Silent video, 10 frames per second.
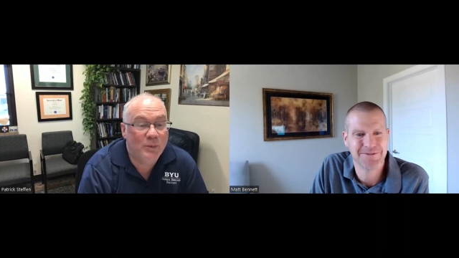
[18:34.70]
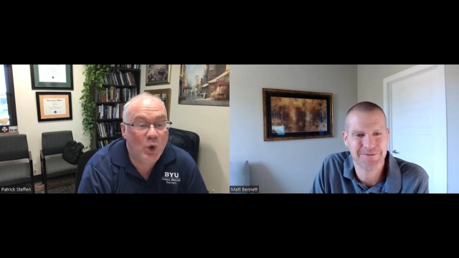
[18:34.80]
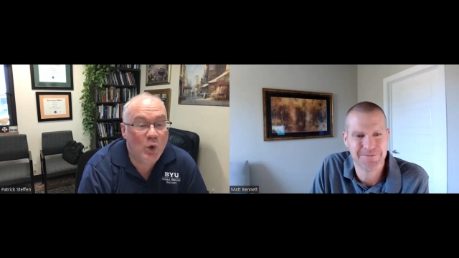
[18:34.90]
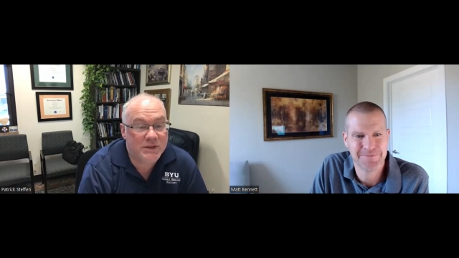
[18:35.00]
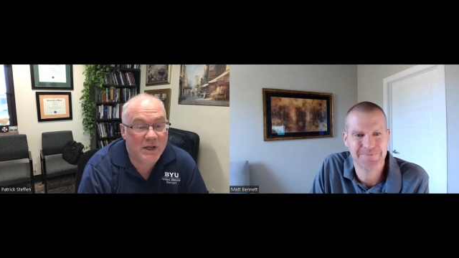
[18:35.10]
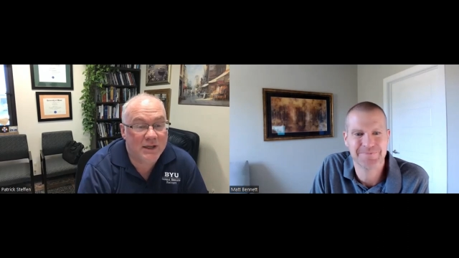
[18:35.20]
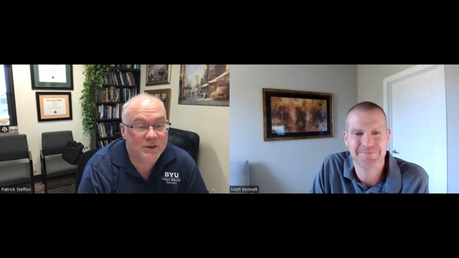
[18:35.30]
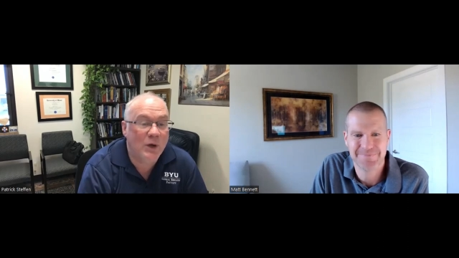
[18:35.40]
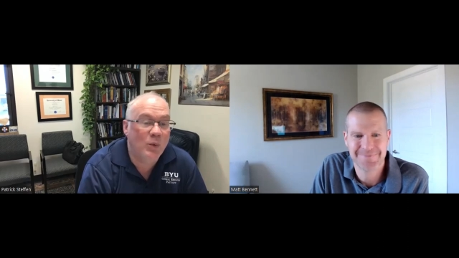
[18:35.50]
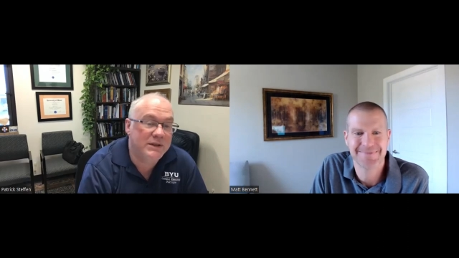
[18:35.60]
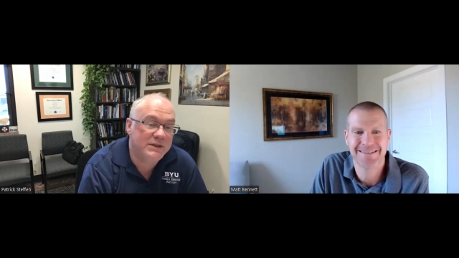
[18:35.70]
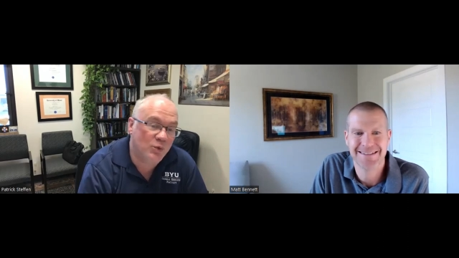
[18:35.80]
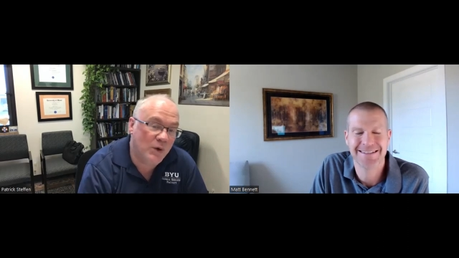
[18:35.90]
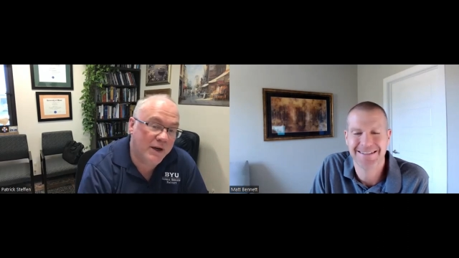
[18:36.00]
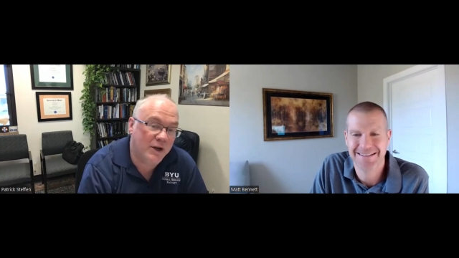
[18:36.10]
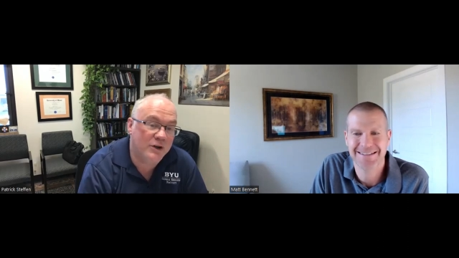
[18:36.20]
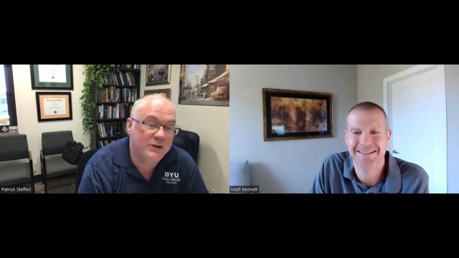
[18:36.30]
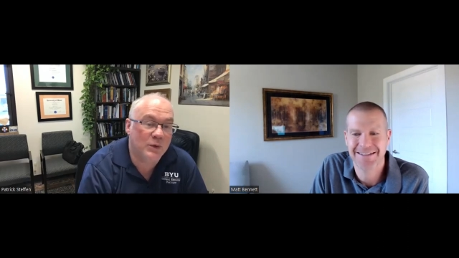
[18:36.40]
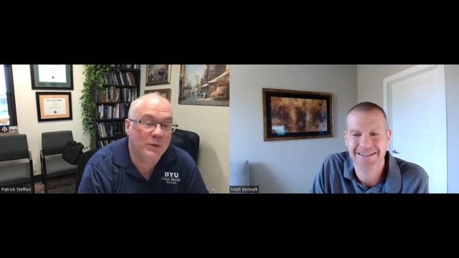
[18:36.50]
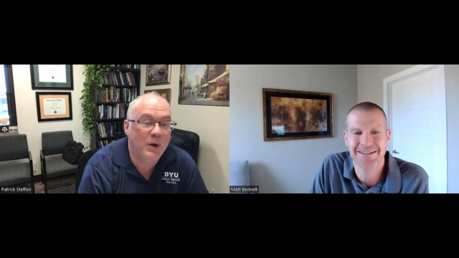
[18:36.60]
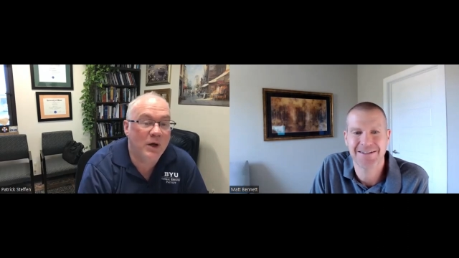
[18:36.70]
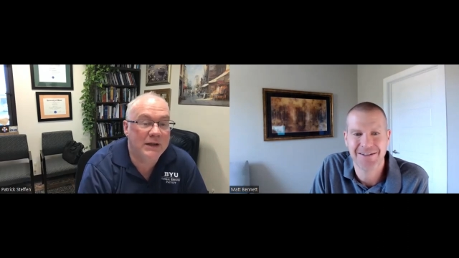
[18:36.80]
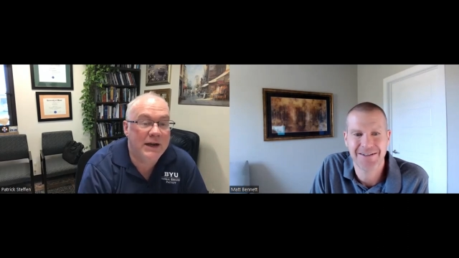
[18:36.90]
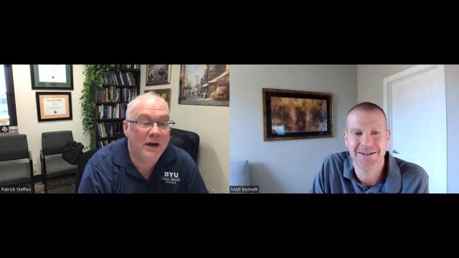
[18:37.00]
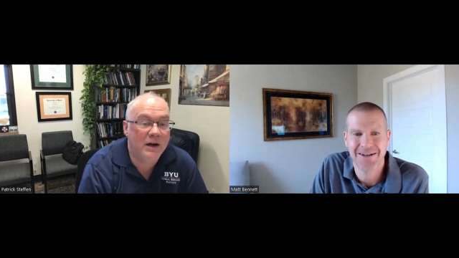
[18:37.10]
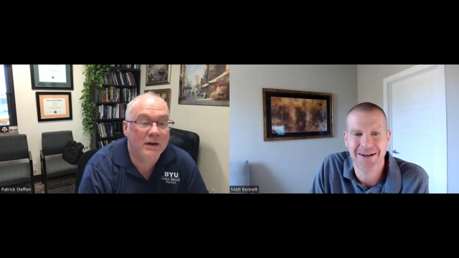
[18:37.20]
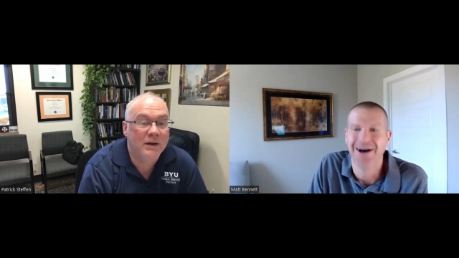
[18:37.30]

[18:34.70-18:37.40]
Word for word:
Speaker 1: a postdoc. So I went to Rutgers with Paul Lehrer.